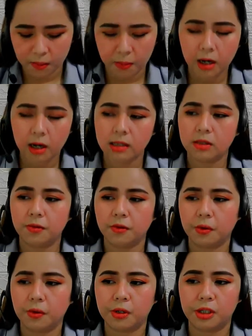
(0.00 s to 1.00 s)
But of
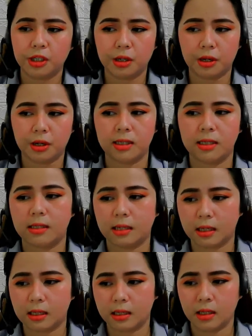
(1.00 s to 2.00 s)
course, she noticed
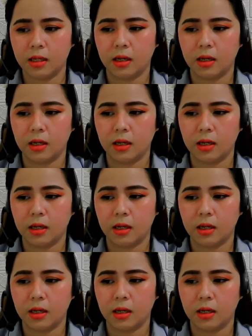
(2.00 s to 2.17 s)
that,